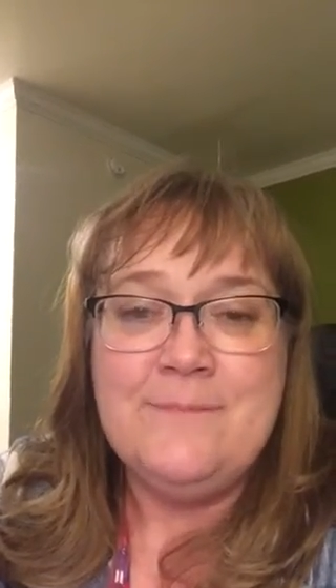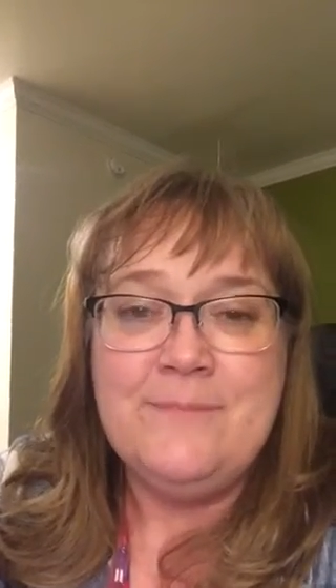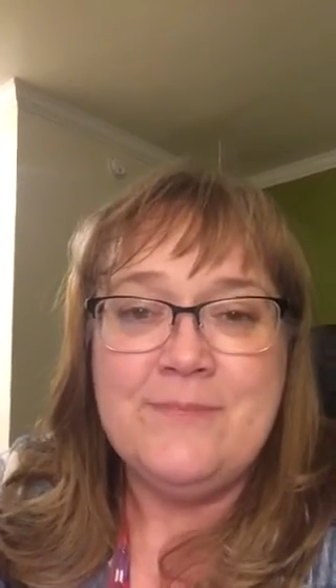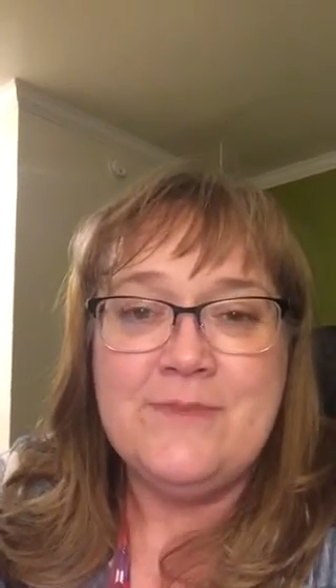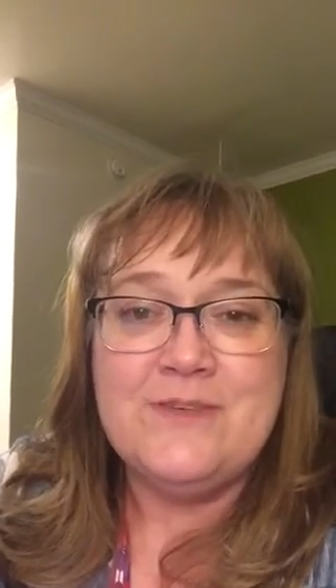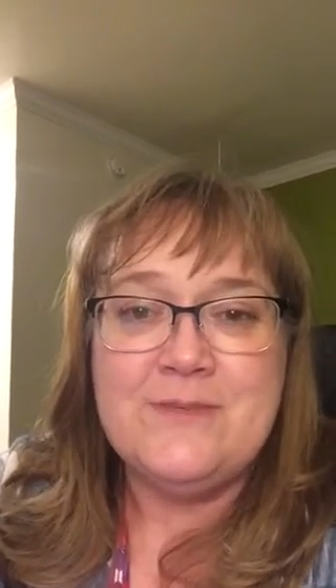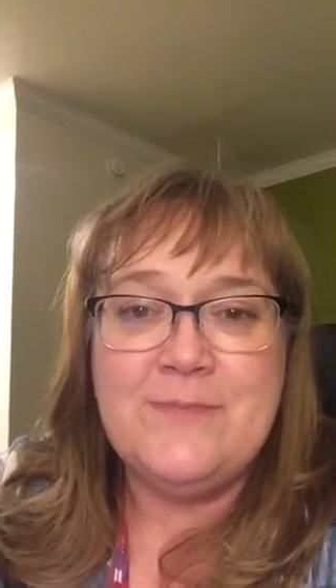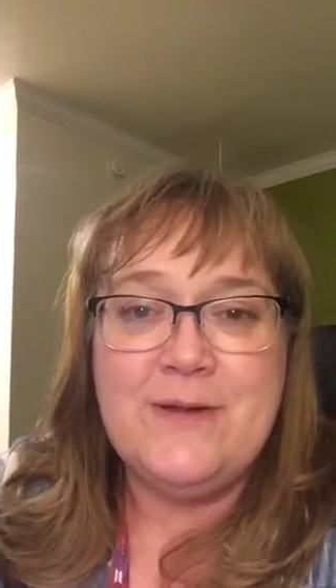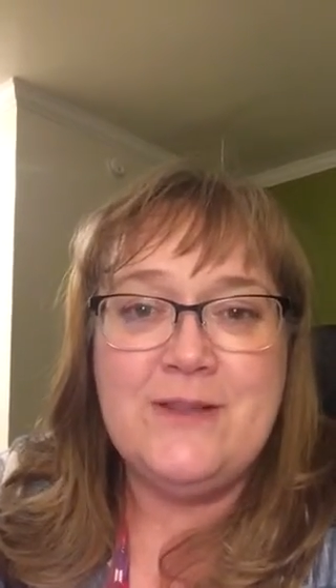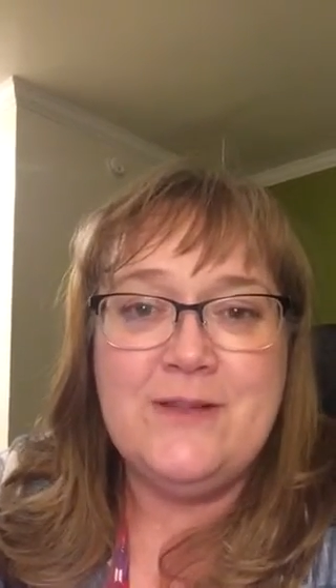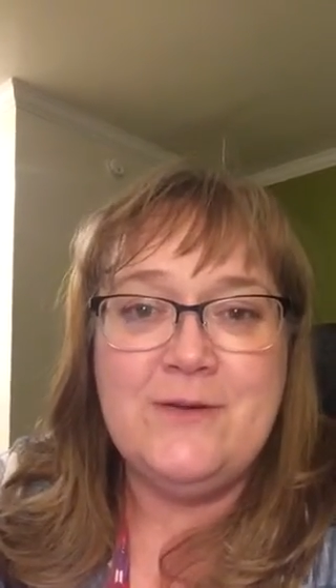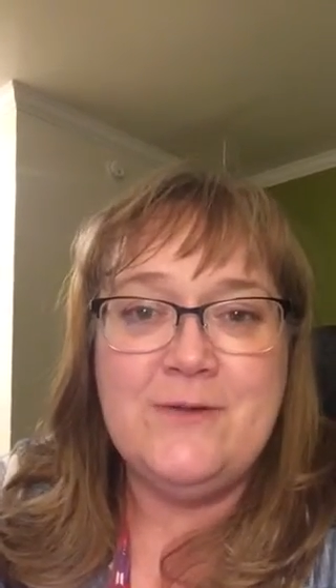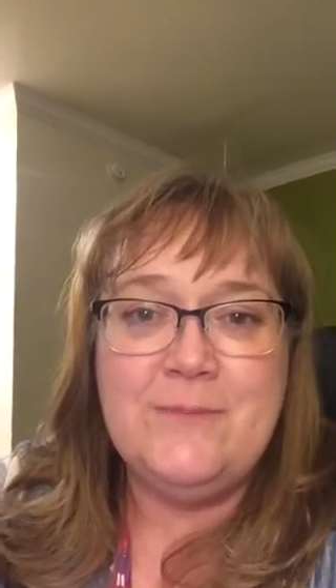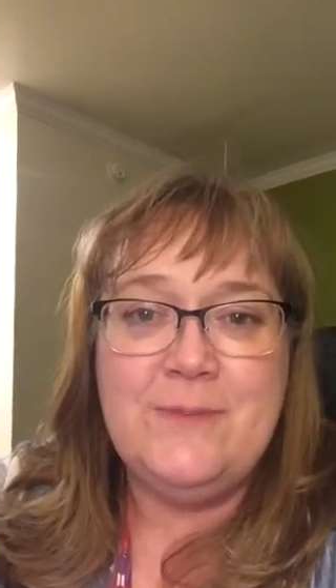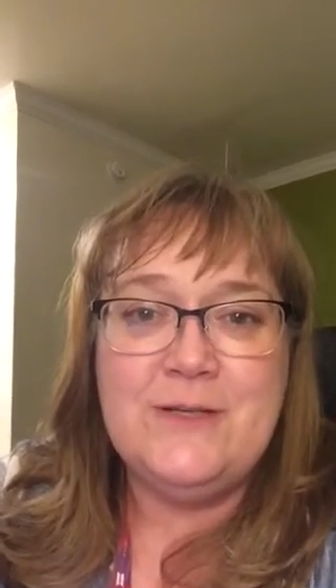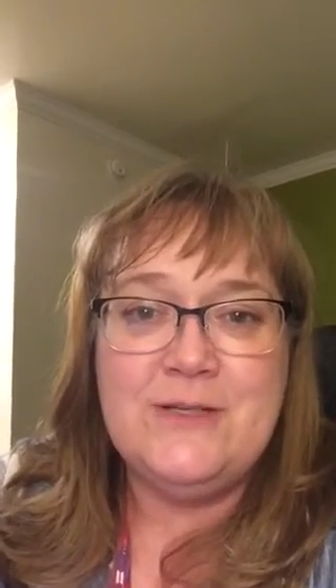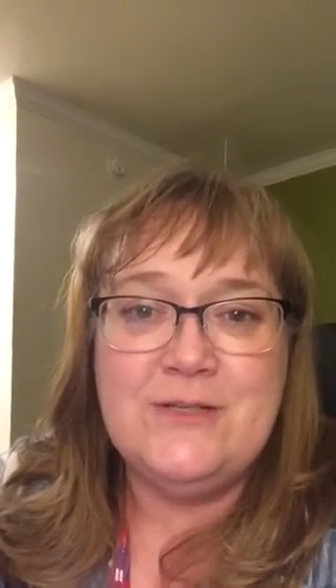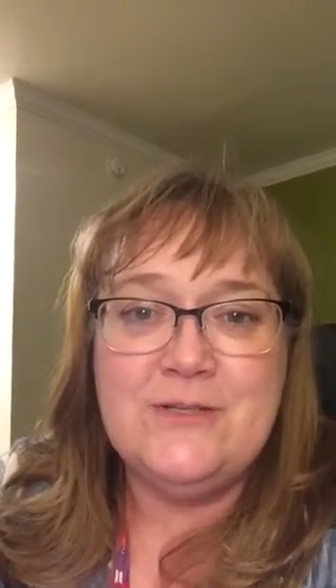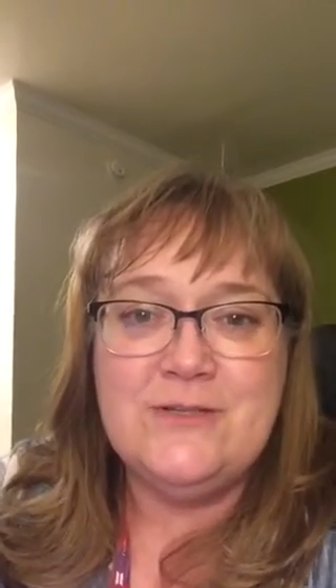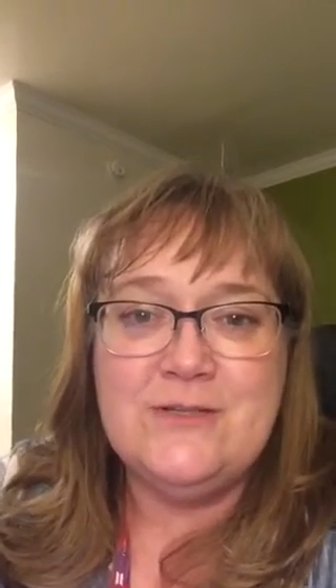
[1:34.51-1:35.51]
some other
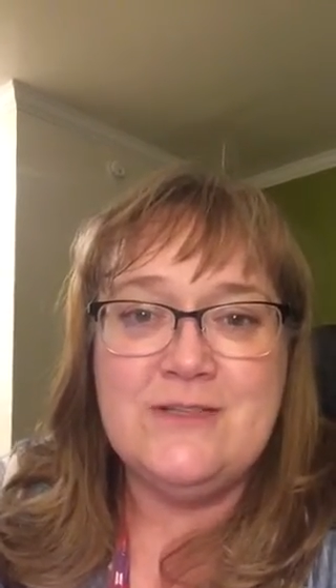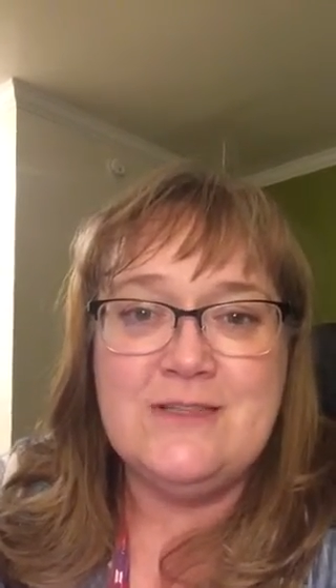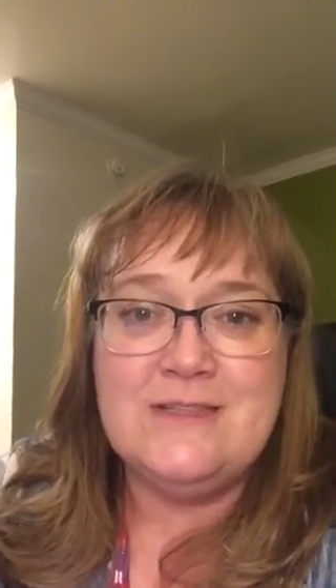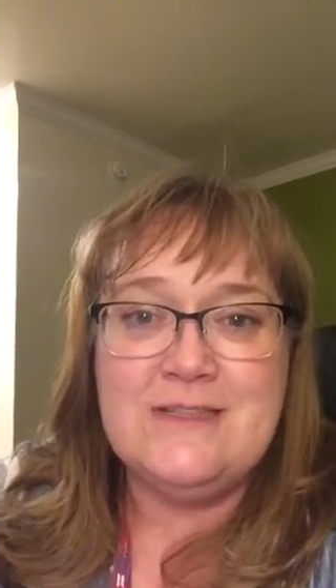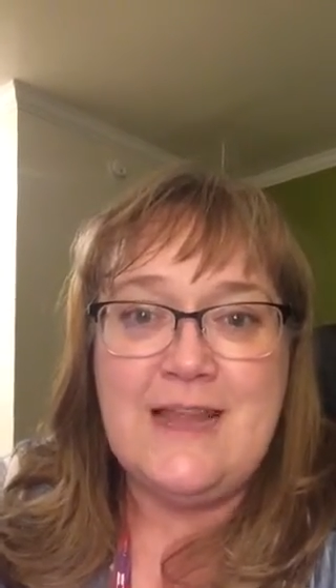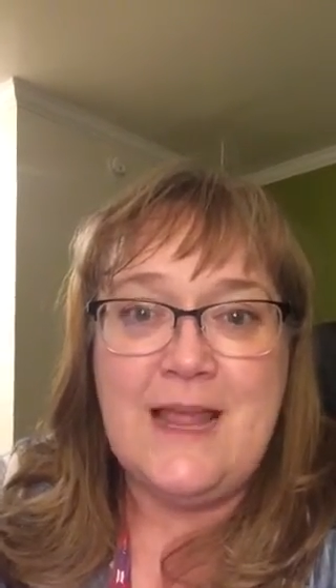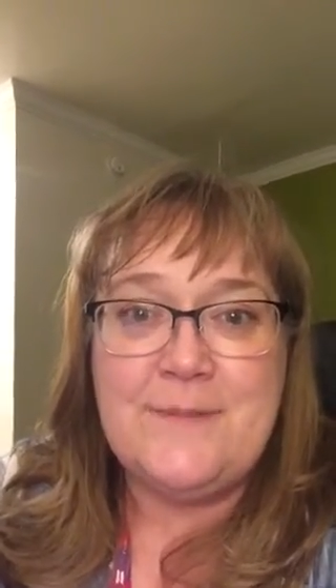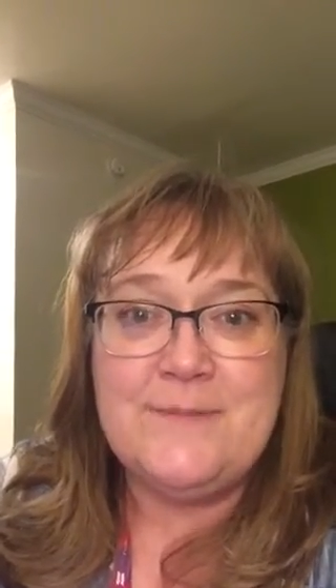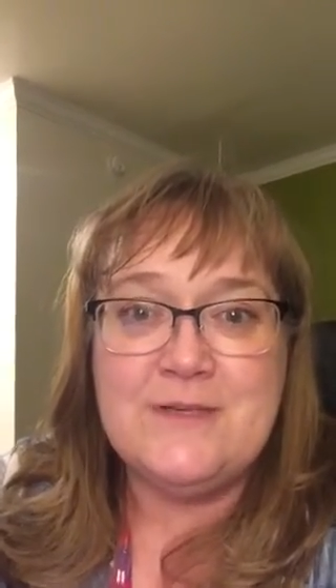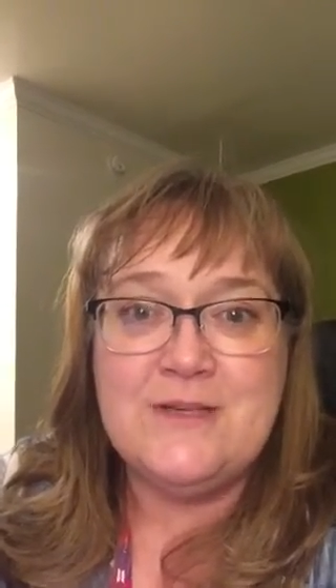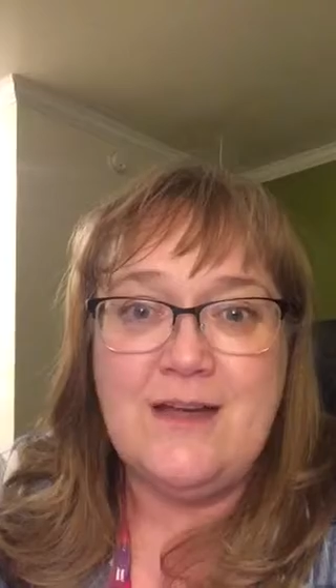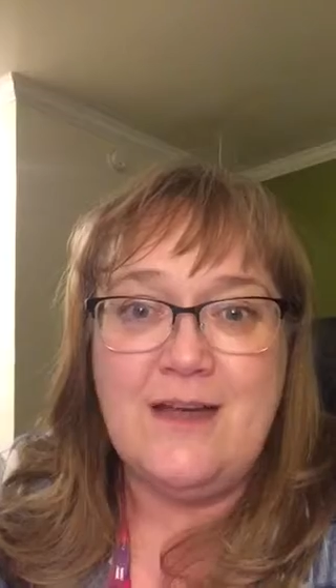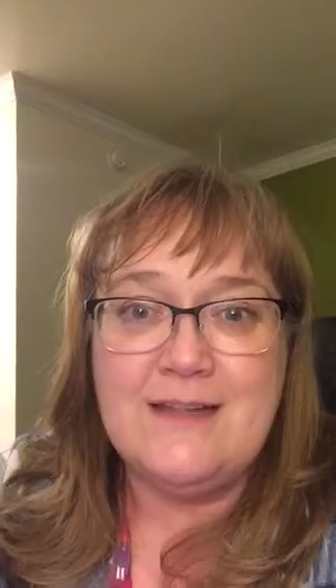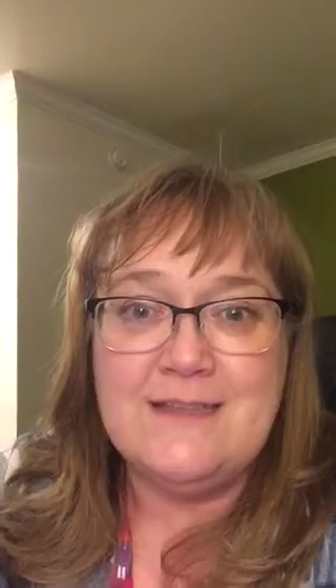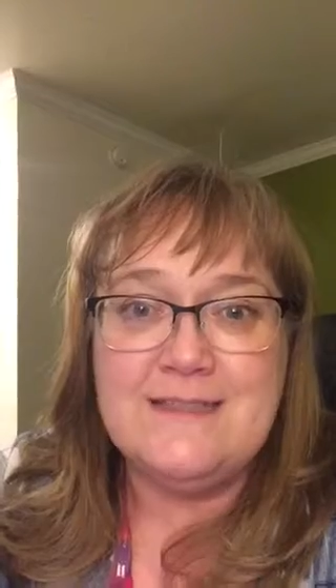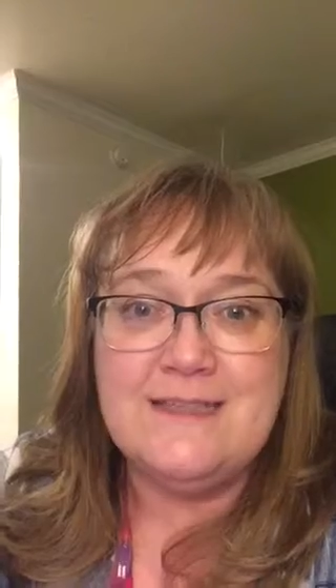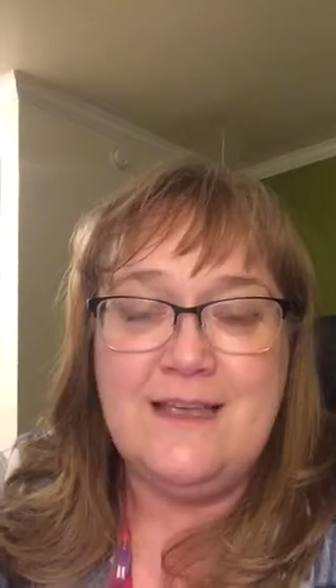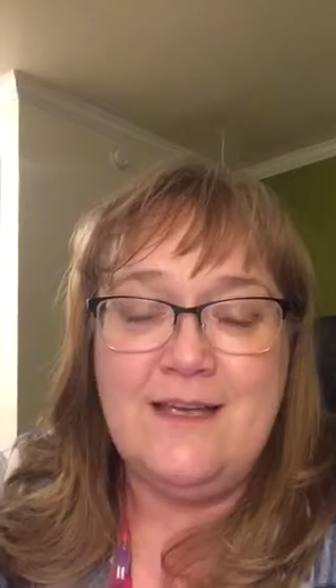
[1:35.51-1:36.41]
pictures and snapshots